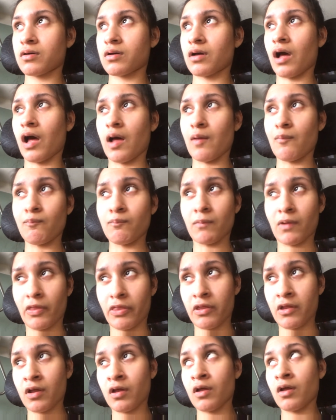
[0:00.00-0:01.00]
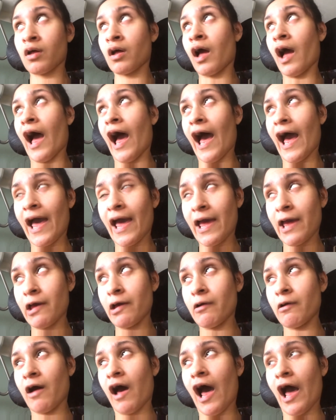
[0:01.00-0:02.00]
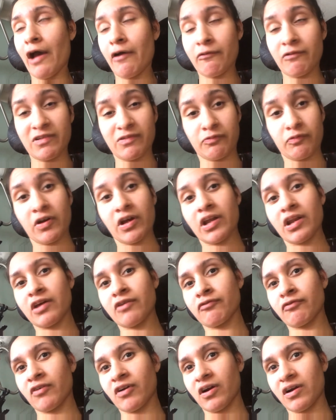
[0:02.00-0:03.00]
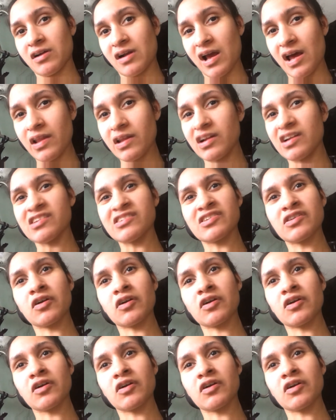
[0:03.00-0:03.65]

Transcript: come, but I was waiting for another